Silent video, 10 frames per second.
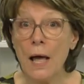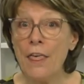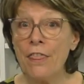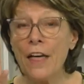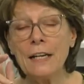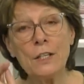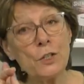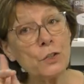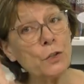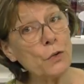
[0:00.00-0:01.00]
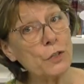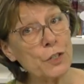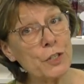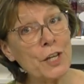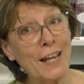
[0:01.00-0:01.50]
That is not
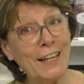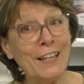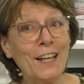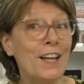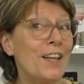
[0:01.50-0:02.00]
to say